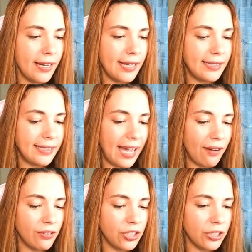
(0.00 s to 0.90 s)

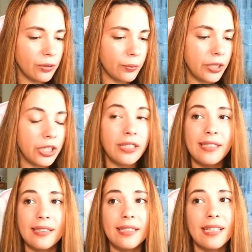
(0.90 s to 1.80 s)
Scavenger Region.
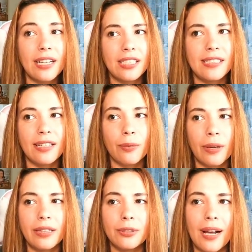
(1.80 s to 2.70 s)
This actually is a
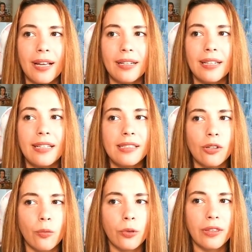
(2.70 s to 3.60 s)
great dragon. It is
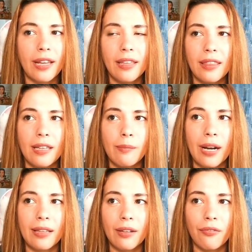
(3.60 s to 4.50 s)
not worth anything, but
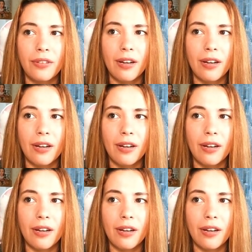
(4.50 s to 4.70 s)
I love the